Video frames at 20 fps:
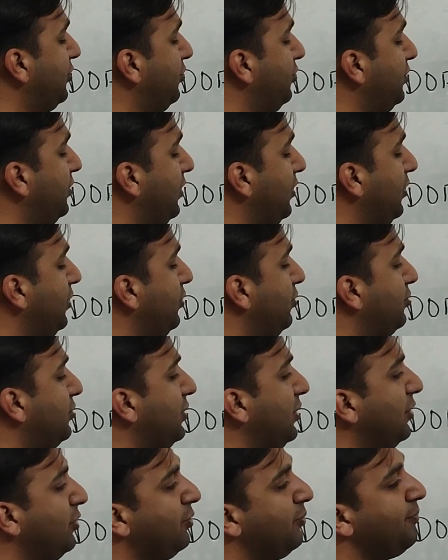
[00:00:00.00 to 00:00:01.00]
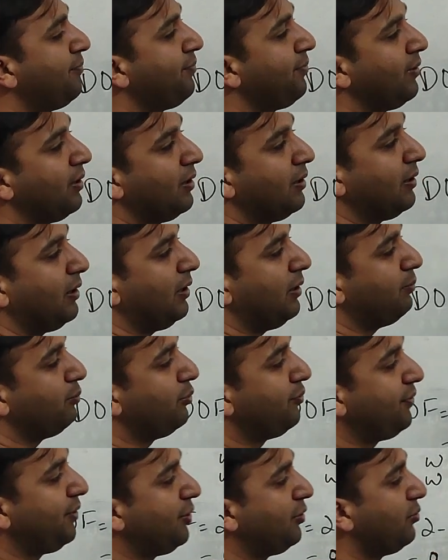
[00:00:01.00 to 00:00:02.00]
2 is equal to 0.
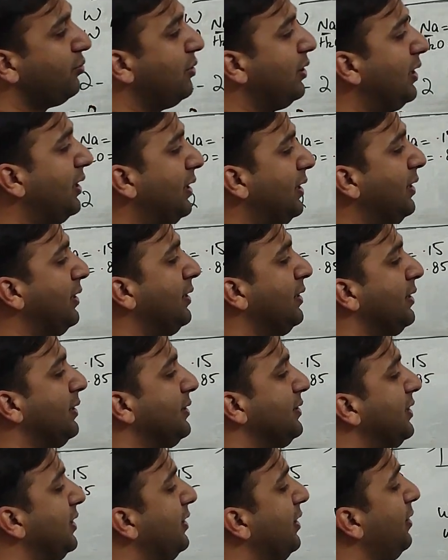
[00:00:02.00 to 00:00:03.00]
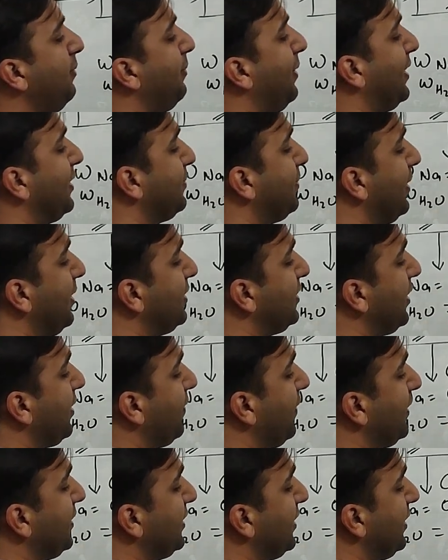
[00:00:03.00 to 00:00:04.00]
Moving to the general mass balance
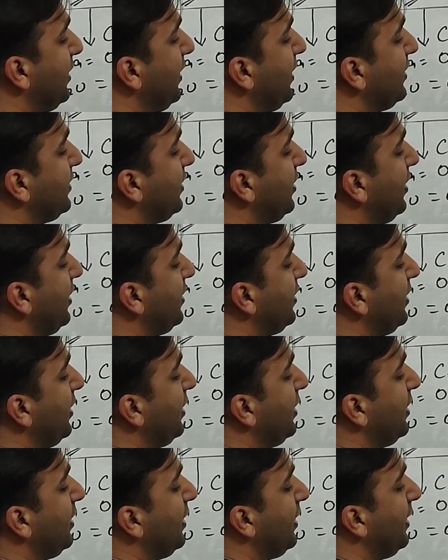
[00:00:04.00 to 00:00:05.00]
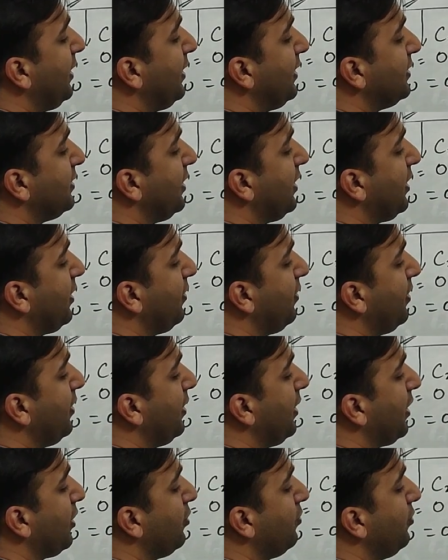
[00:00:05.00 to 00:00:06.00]
equation, it is
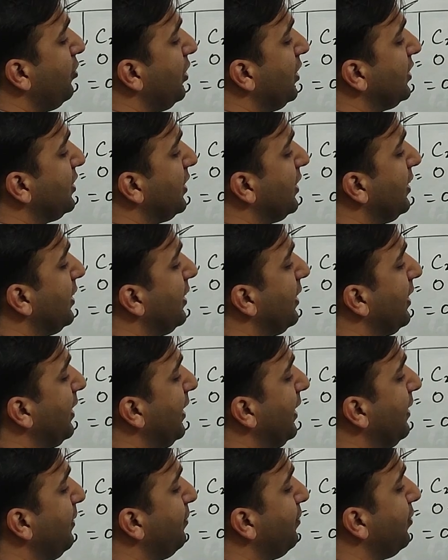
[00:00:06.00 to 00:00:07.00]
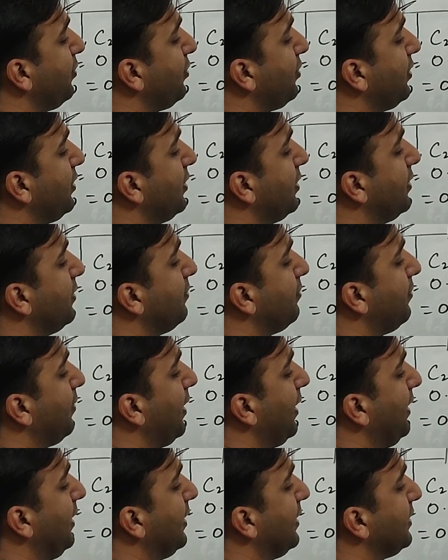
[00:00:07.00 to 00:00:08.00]
accumulation input
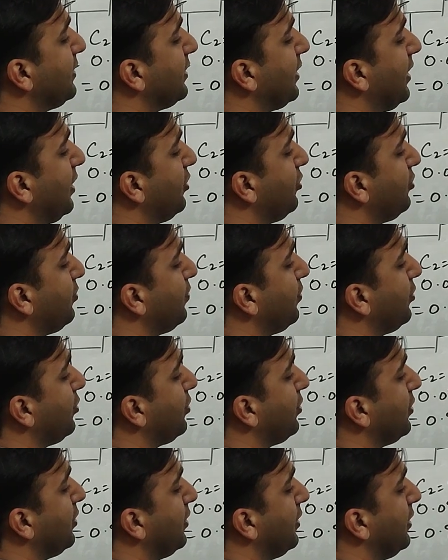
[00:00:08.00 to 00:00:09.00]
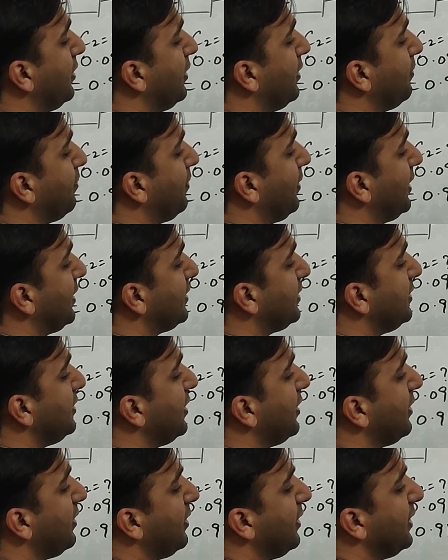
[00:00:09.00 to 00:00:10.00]
minus output plus
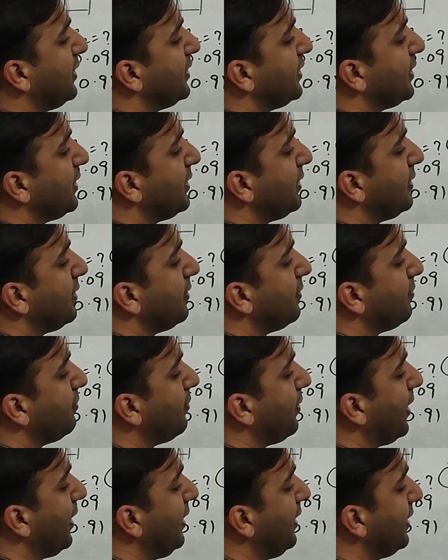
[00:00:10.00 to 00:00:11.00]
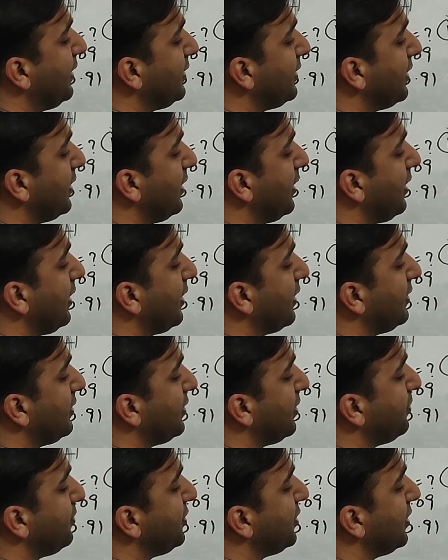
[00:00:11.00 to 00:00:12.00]
generation minus
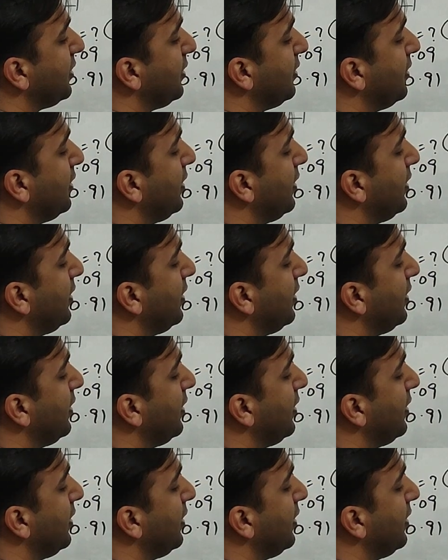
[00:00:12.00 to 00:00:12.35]
consumption.